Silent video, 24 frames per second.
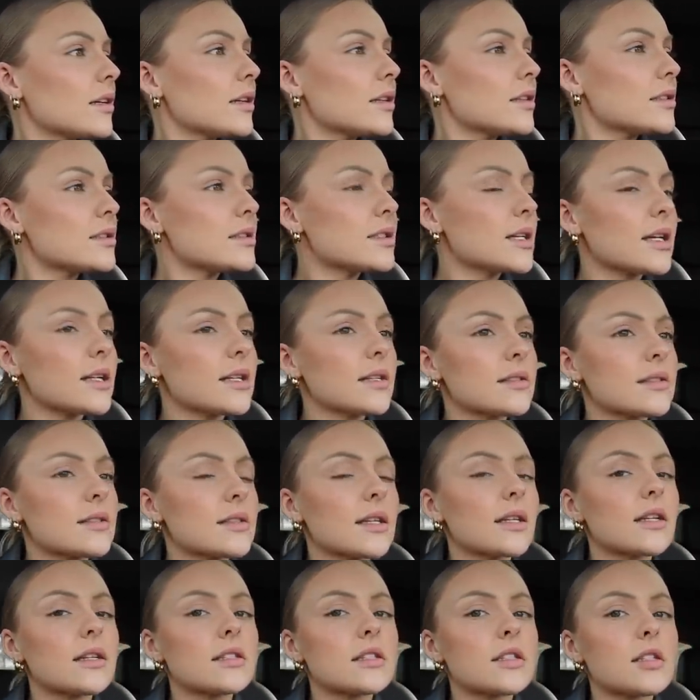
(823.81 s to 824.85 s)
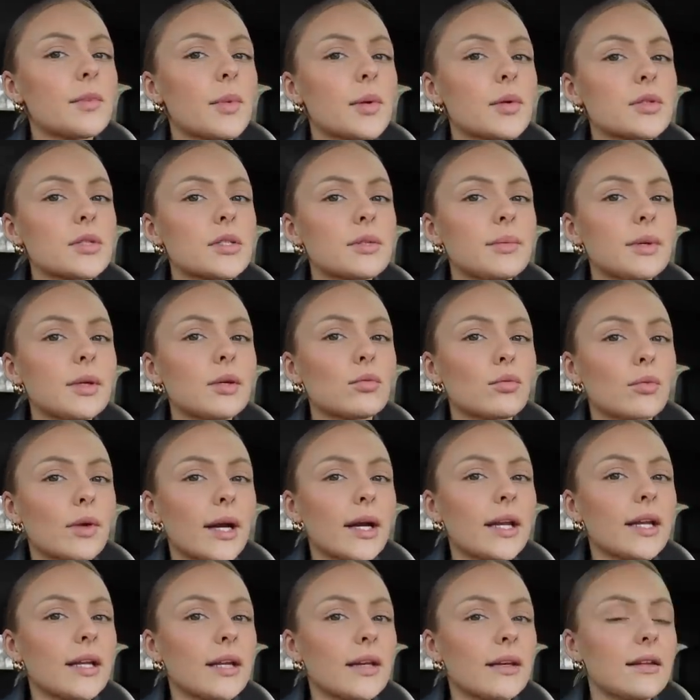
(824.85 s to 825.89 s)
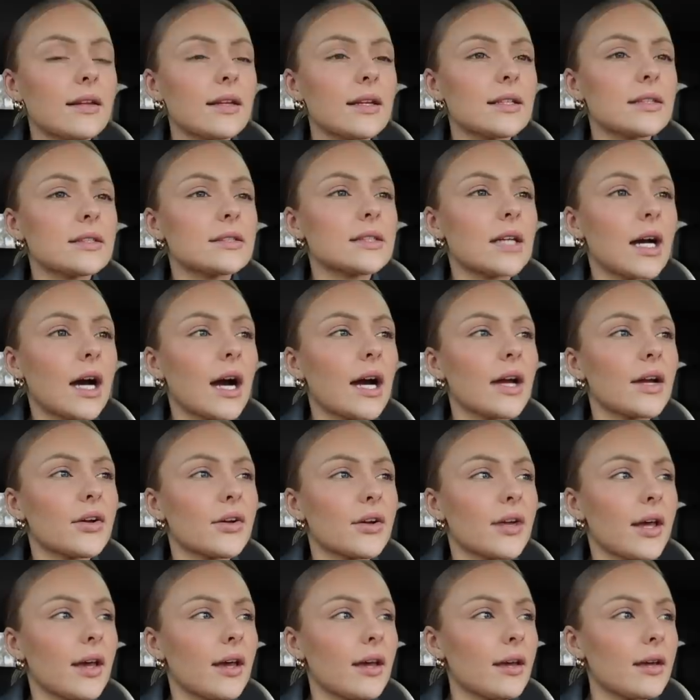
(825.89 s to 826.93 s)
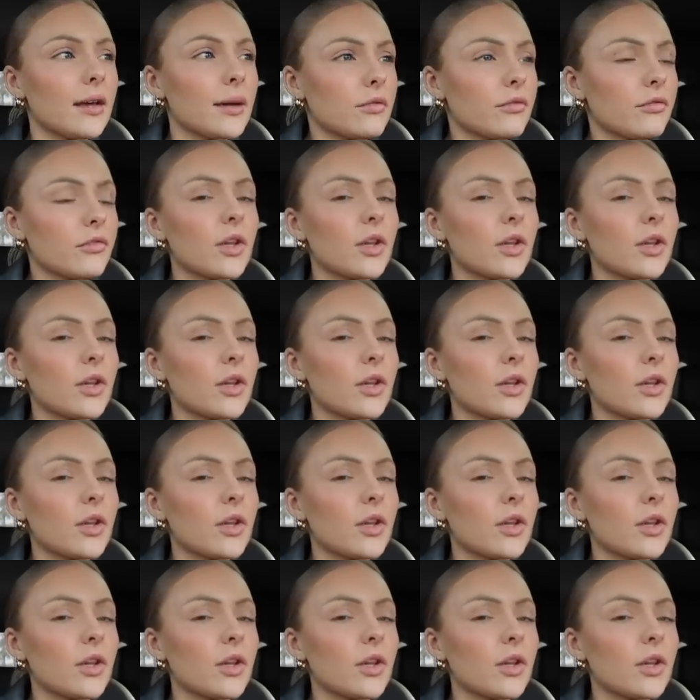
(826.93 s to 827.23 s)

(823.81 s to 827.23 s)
It says that it's supposed to be raining the entire day.